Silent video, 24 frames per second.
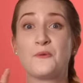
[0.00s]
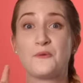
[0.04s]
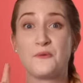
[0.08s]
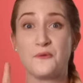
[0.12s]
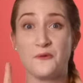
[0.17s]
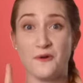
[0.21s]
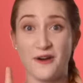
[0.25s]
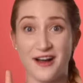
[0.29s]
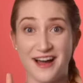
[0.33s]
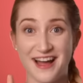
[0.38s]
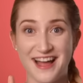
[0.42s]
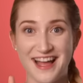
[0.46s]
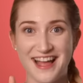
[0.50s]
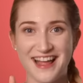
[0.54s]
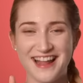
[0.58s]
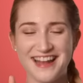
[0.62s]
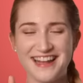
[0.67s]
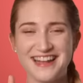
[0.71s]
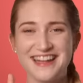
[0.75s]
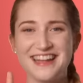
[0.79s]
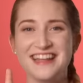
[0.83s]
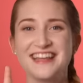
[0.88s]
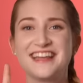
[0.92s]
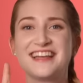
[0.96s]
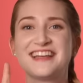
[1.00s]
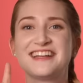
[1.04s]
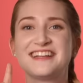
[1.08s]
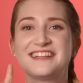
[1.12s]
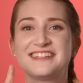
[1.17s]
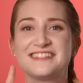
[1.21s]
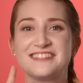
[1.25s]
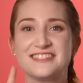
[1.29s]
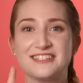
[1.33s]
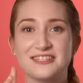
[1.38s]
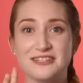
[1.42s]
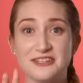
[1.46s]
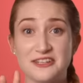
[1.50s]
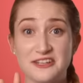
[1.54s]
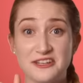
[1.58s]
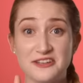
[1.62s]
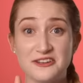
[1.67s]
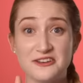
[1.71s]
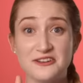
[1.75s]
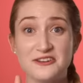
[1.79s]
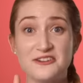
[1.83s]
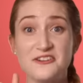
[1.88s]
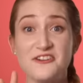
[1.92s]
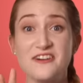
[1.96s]
One,
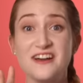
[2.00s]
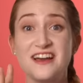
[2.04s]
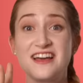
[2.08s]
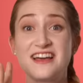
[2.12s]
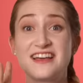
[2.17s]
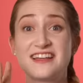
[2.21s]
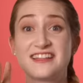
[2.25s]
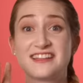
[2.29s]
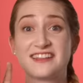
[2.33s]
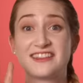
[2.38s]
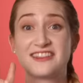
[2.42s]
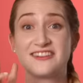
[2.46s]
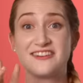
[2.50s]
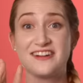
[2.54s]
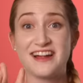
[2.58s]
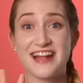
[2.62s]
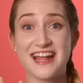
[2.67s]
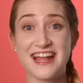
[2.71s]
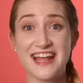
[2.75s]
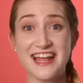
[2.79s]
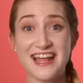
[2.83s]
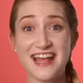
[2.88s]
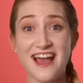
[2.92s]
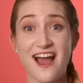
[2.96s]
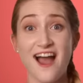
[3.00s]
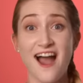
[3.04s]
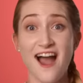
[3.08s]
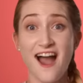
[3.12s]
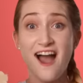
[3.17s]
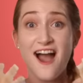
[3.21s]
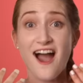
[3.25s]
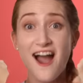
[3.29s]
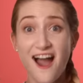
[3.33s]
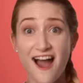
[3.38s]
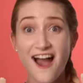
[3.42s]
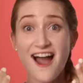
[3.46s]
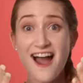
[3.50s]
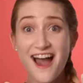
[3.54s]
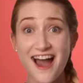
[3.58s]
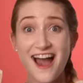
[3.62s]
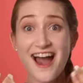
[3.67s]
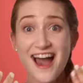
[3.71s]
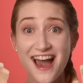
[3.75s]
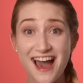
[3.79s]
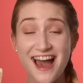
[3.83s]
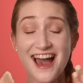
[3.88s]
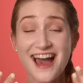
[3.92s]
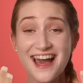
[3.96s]
two, three,
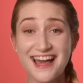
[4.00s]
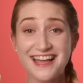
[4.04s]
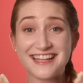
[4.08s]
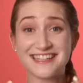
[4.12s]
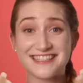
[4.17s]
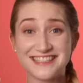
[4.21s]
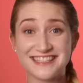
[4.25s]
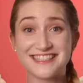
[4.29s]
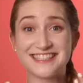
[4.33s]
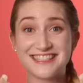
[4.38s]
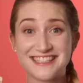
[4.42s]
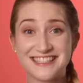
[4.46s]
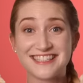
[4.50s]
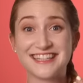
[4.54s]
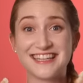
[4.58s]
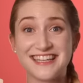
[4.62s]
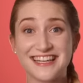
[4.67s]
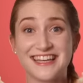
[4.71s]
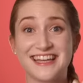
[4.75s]
hot!